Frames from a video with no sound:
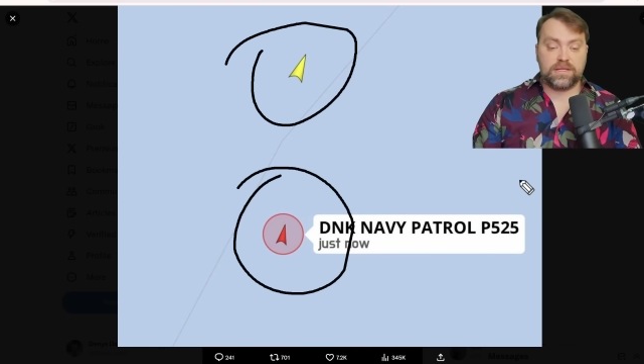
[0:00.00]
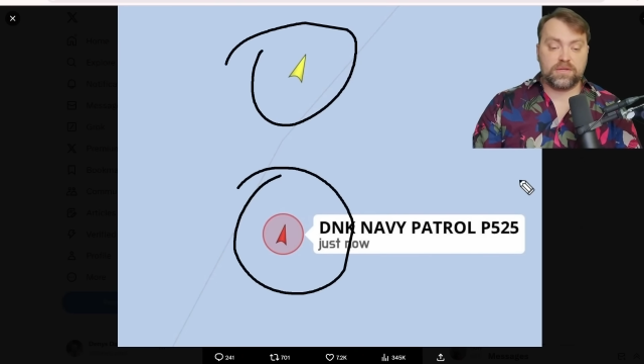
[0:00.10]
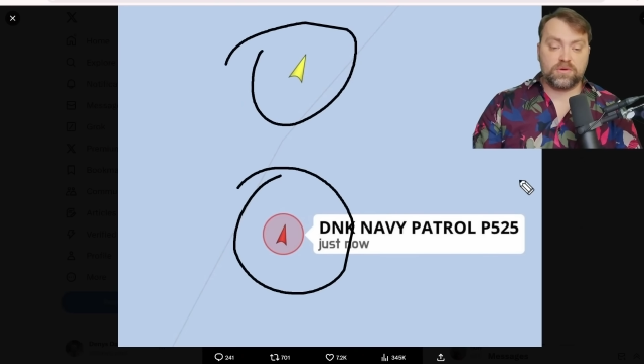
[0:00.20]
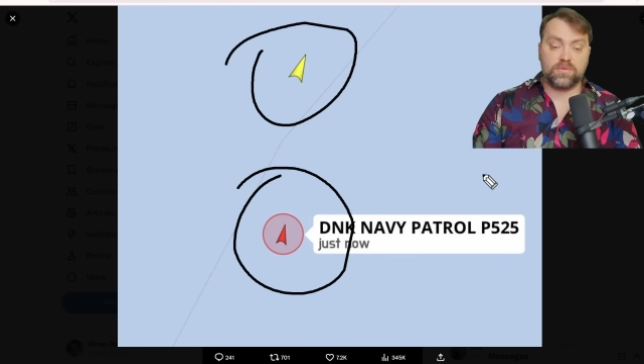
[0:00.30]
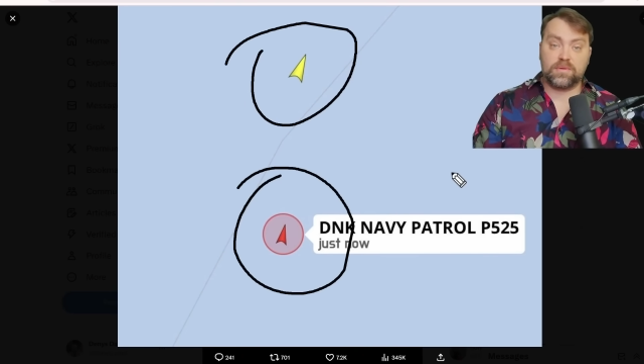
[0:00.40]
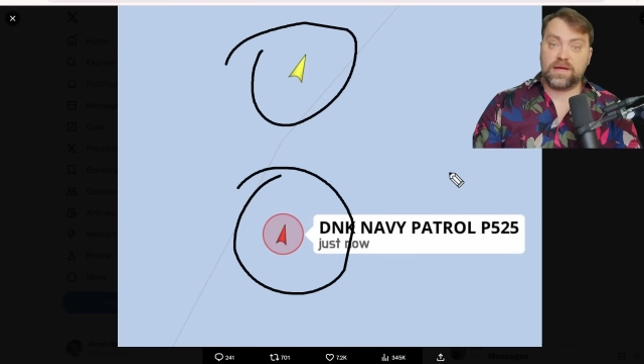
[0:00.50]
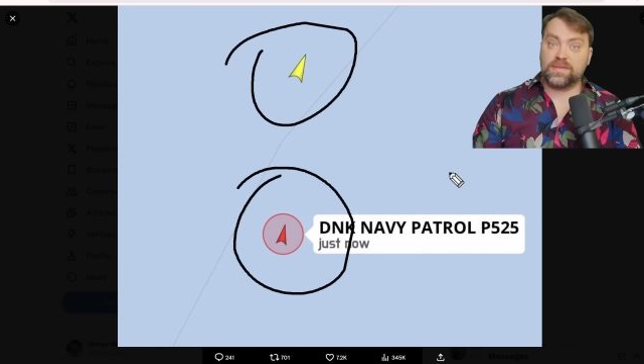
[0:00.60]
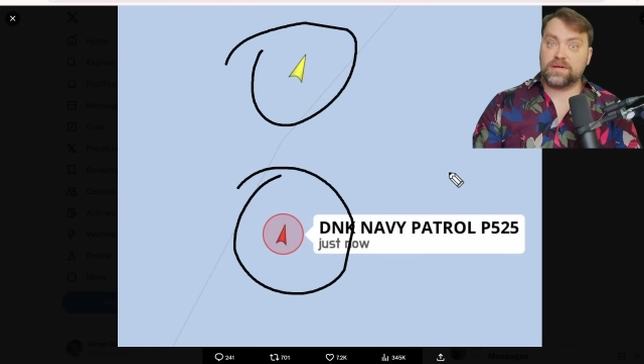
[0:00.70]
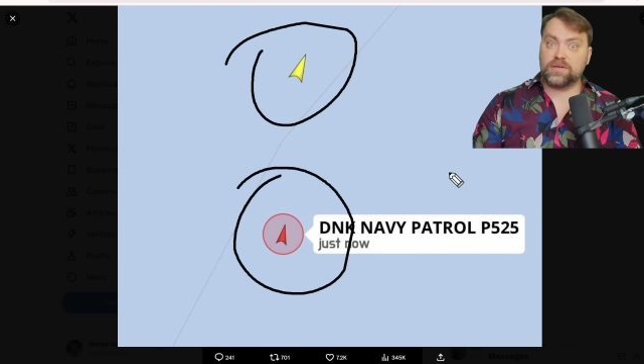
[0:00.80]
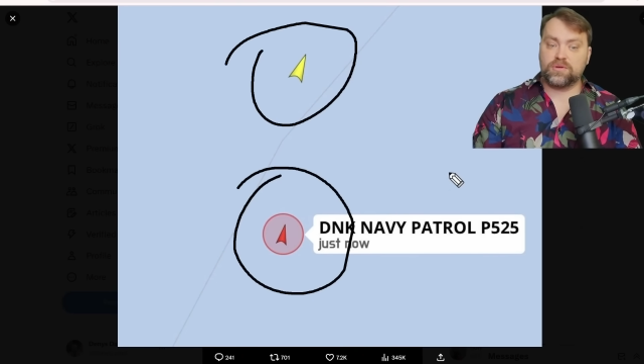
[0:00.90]
I don't know why
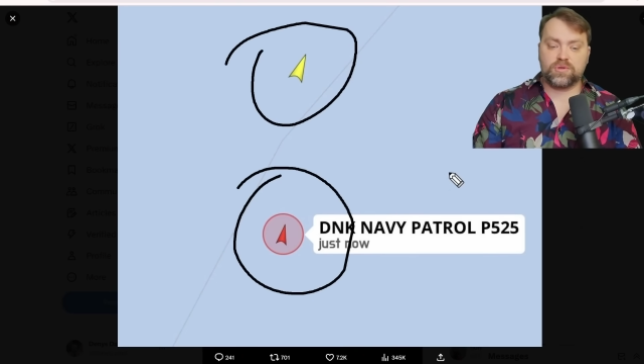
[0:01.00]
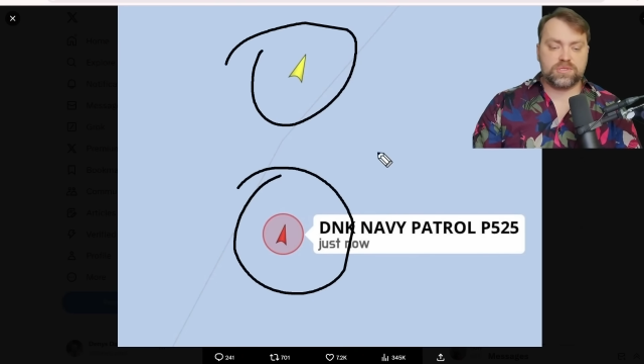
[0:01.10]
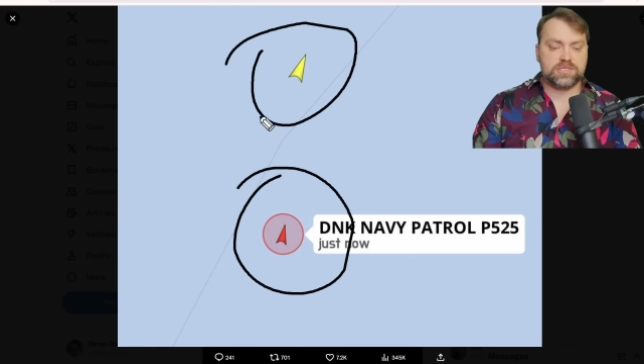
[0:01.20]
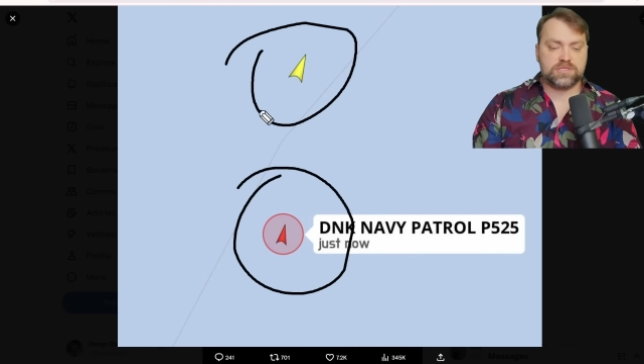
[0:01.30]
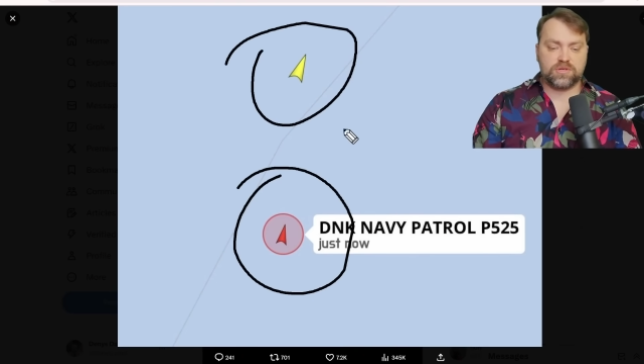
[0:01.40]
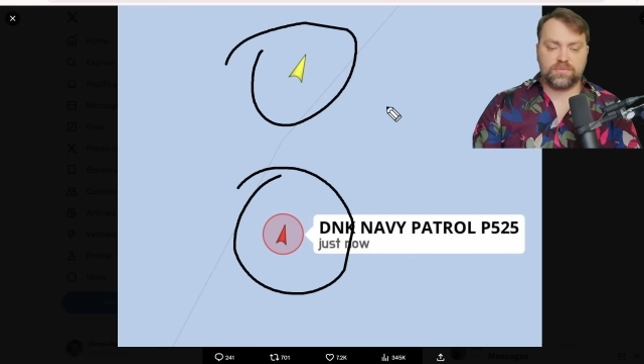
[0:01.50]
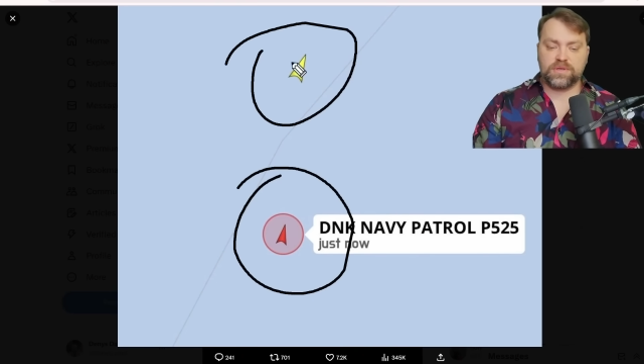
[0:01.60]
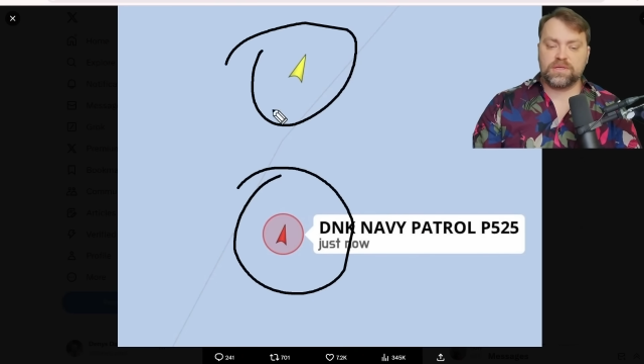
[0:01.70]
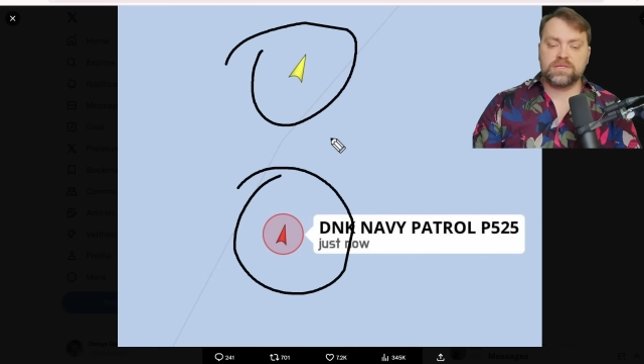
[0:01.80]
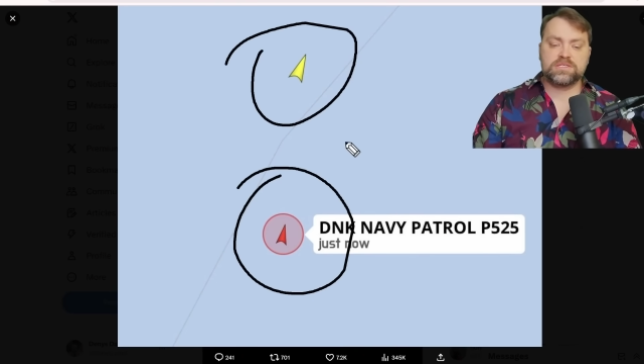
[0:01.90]
they're not
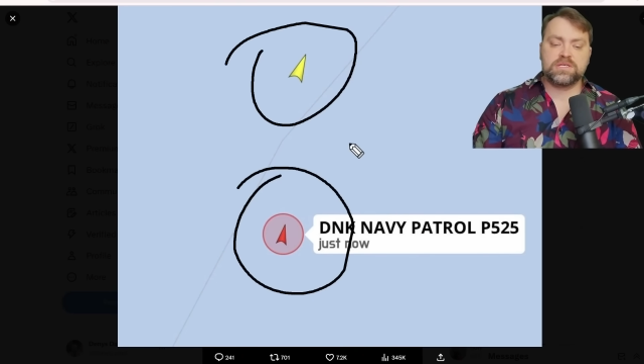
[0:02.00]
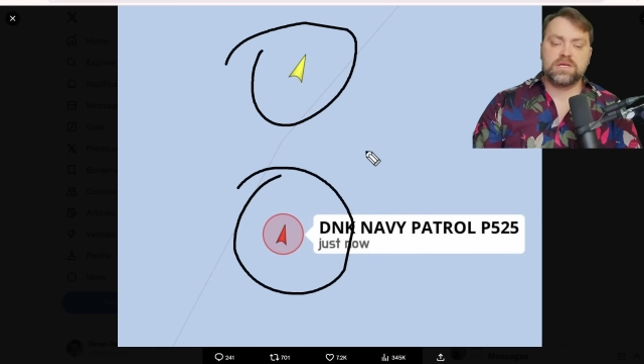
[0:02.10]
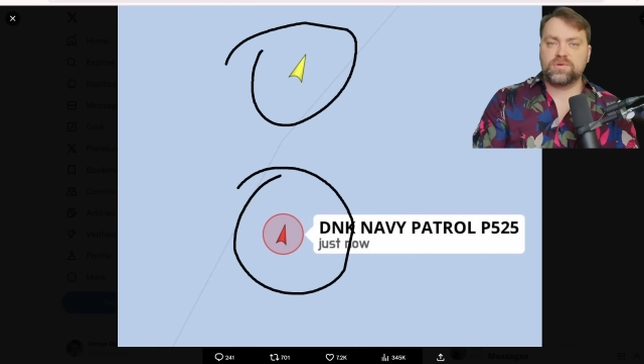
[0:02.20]
stopping it.